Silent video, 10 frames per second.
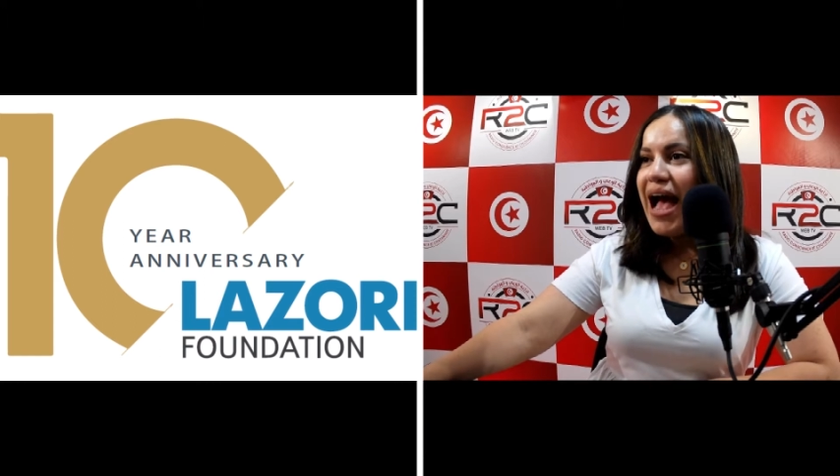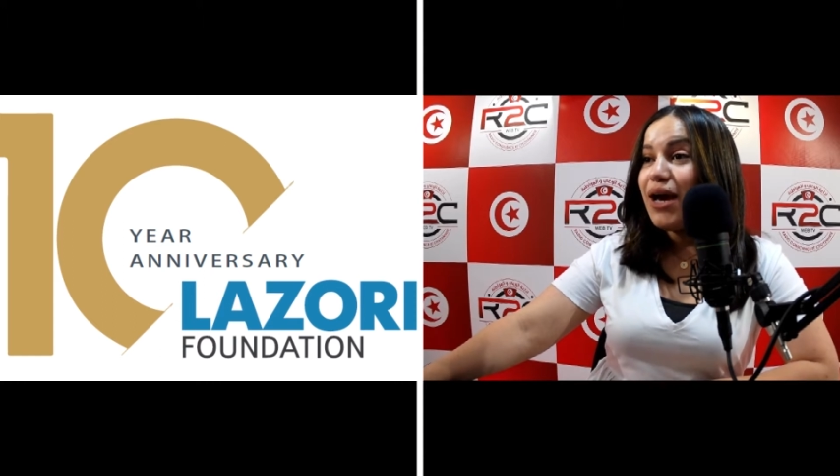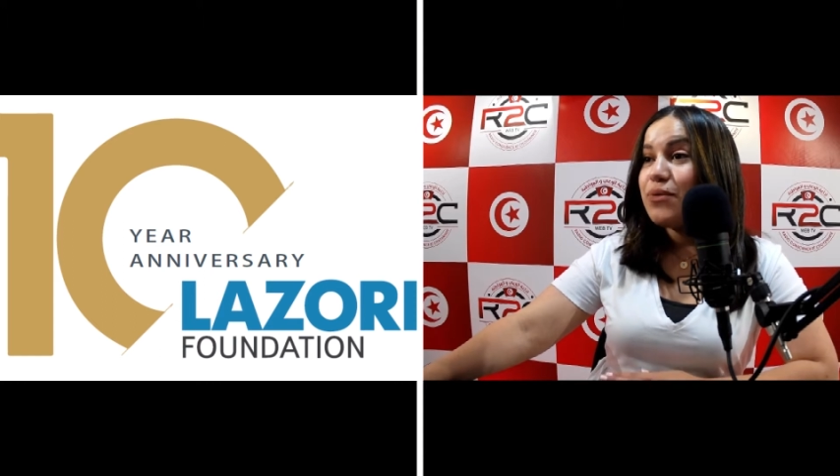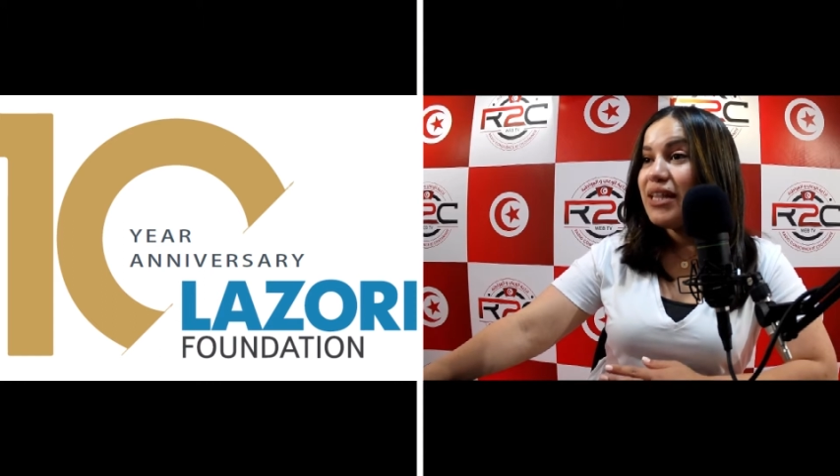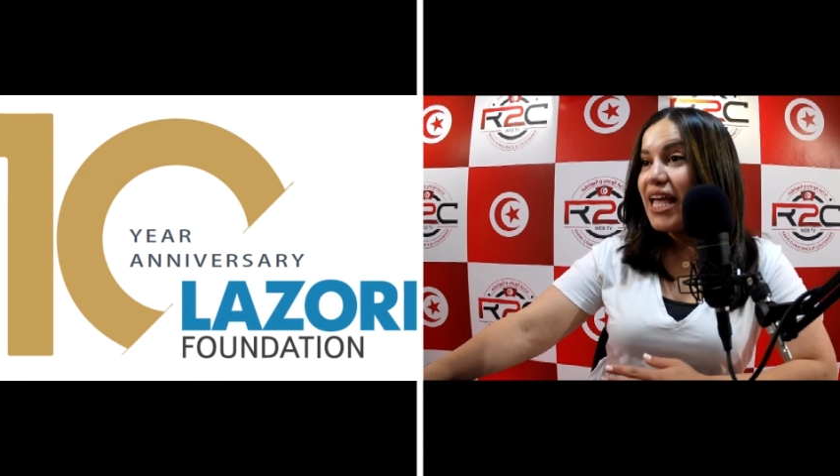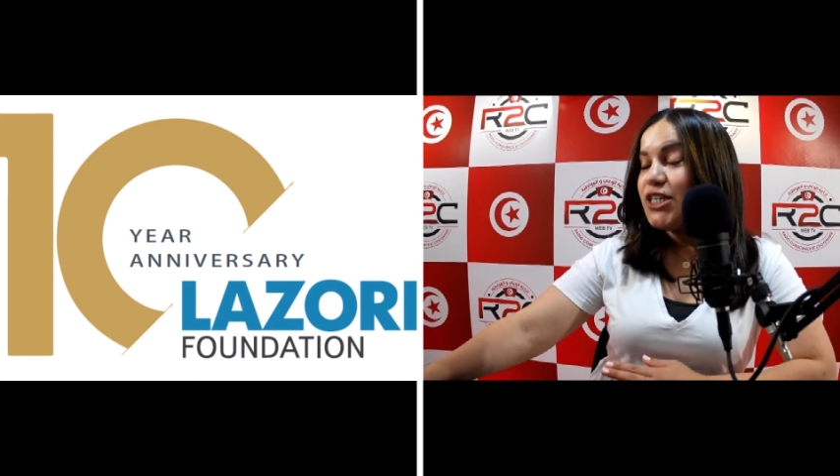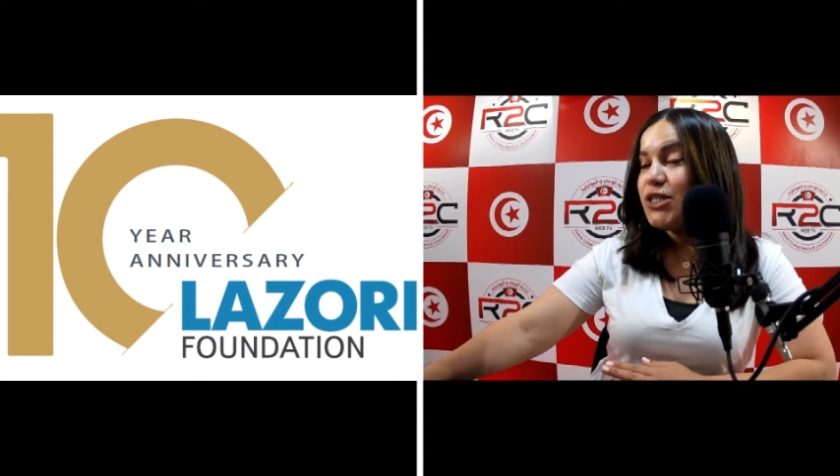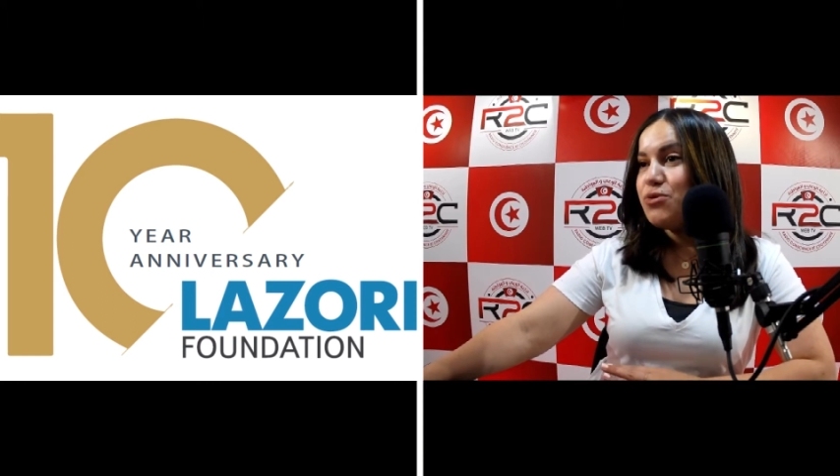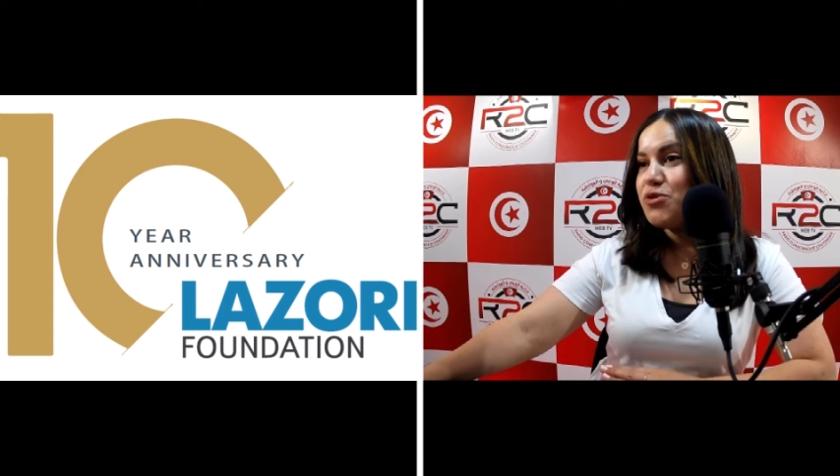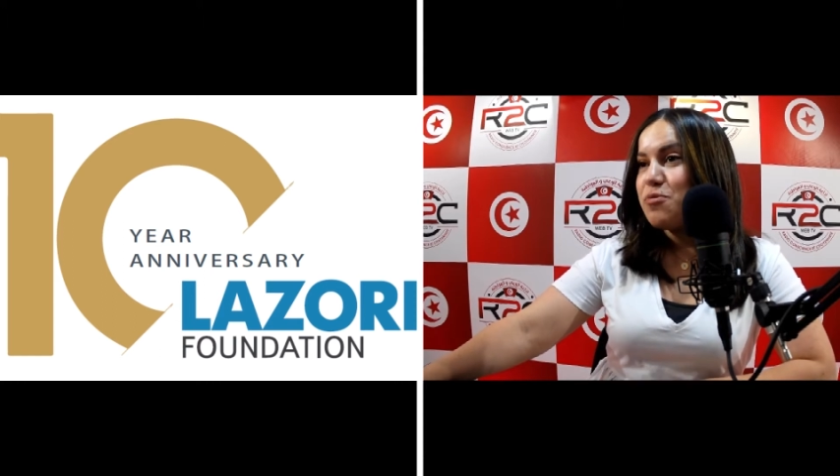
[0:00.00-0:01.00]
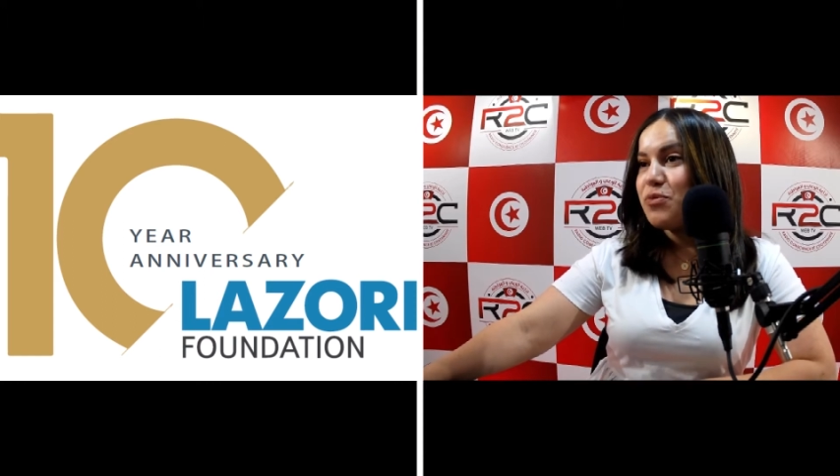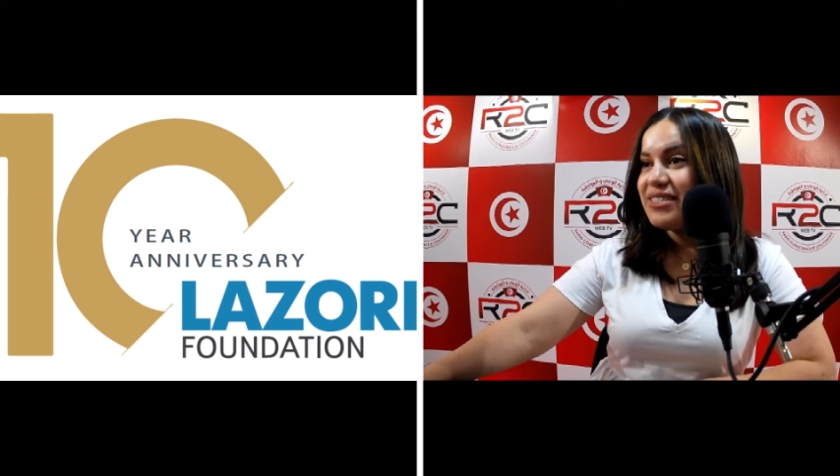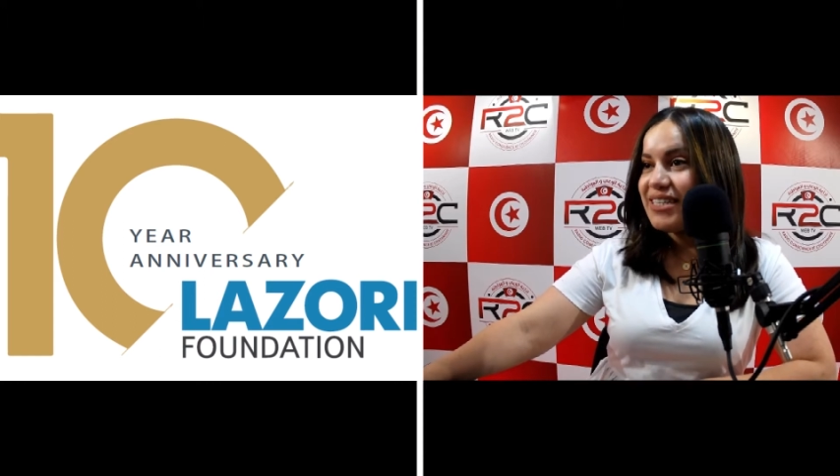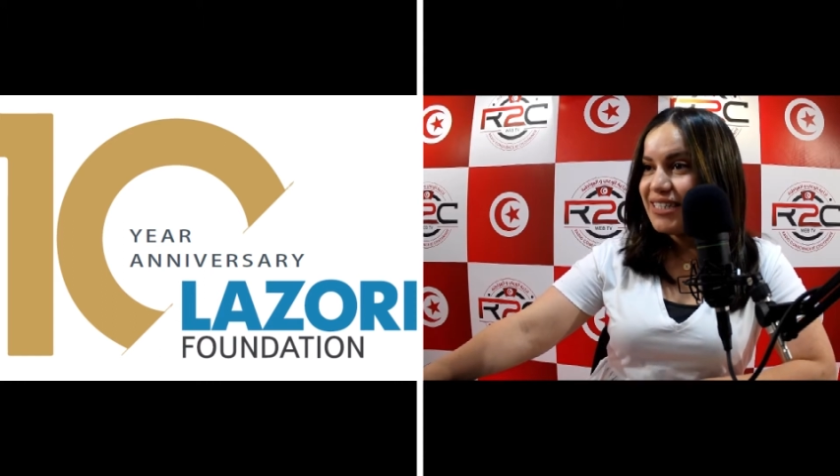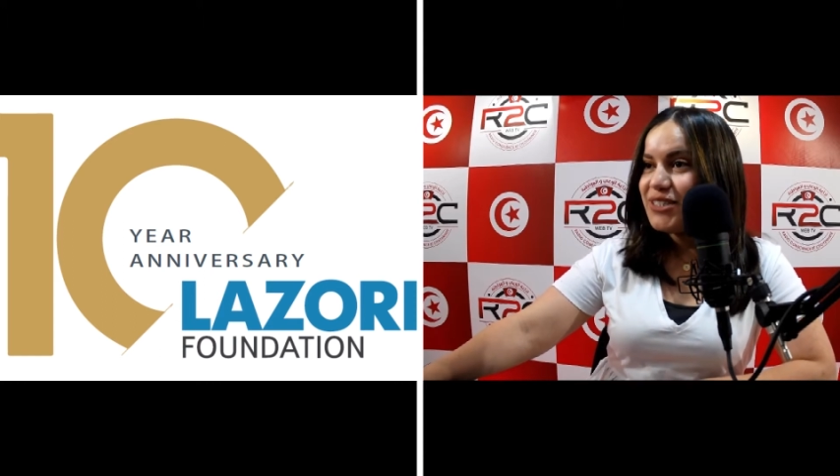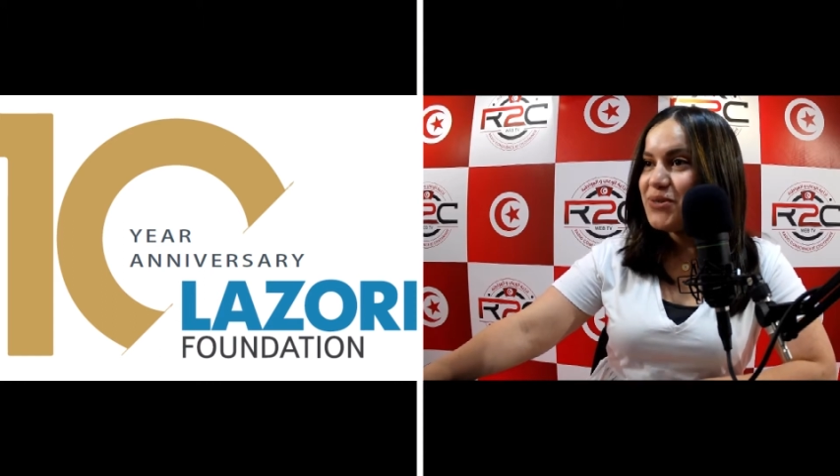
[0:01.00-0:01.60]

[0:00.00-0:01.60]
I would like you to represent